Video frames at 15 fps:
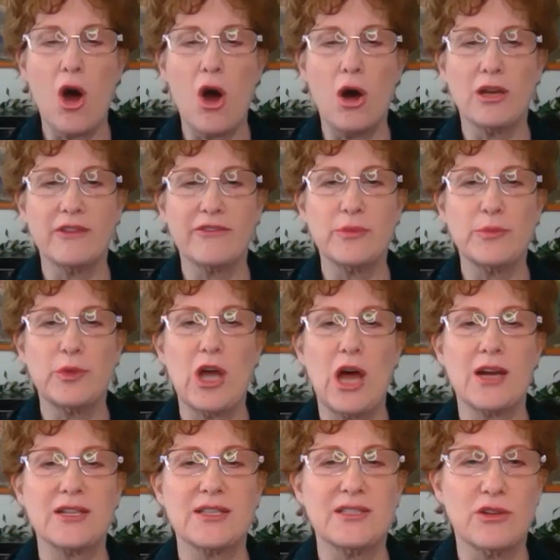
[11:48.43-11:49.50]
all of the
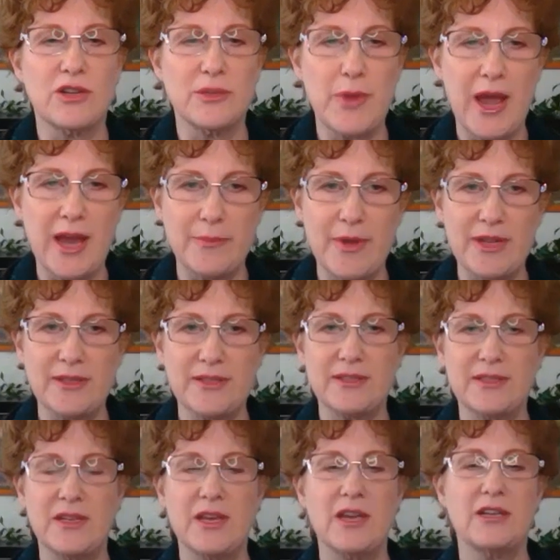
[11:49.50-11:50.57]
blocks or
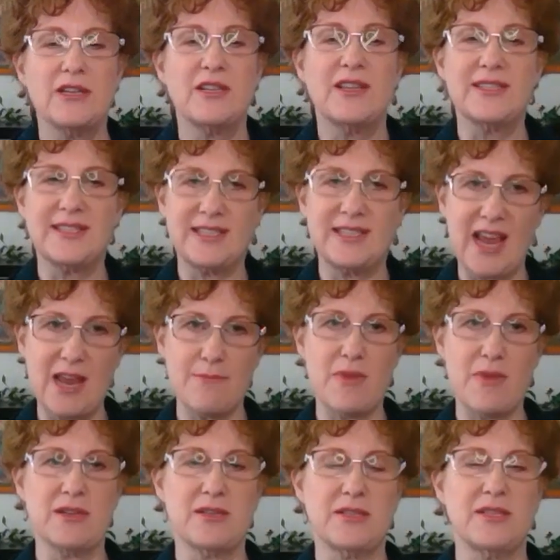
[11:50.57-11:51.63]
impediments to the
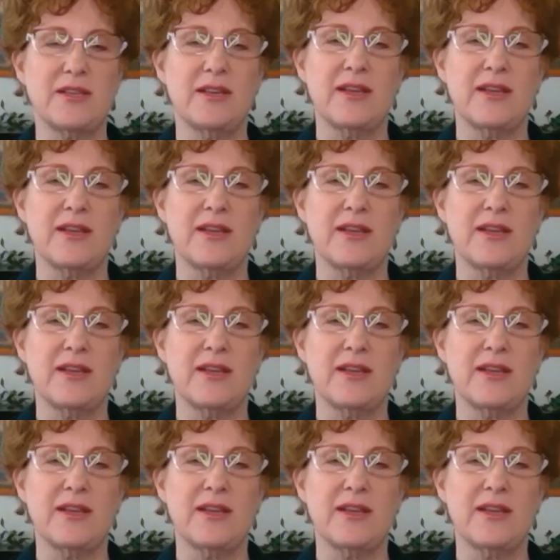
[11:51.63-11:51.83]
statement